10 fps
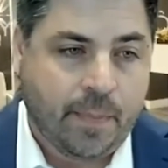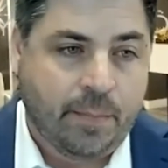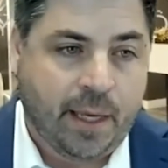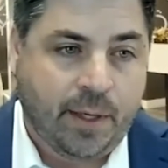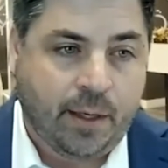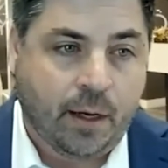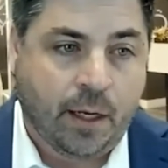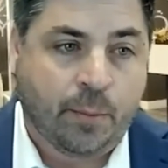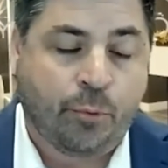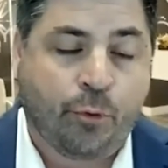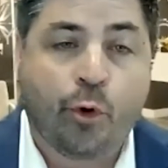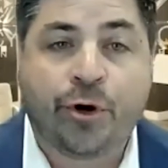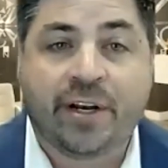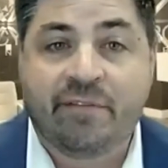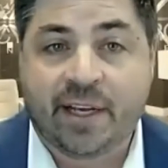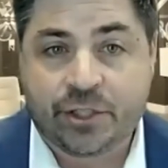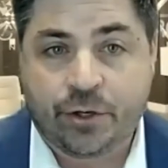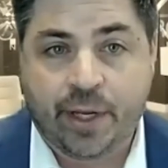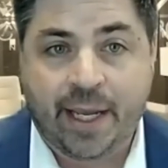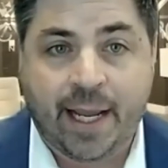maybe an appropriate
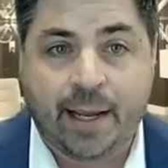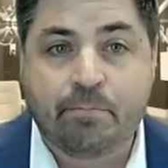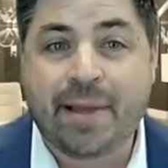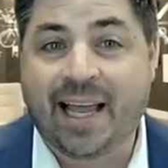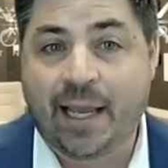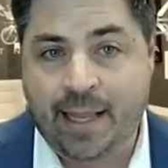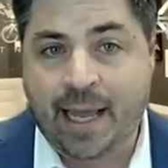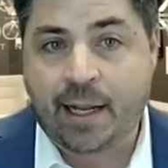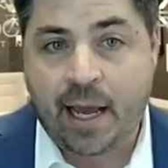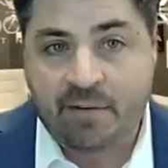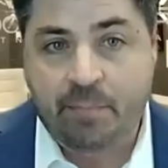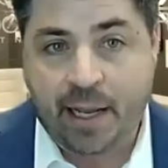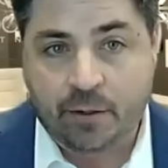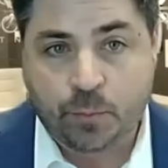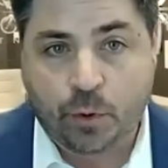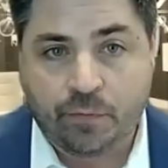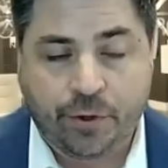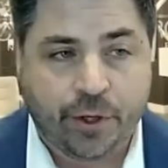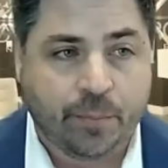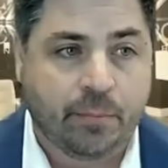investor in that kind of a balanced portfolio.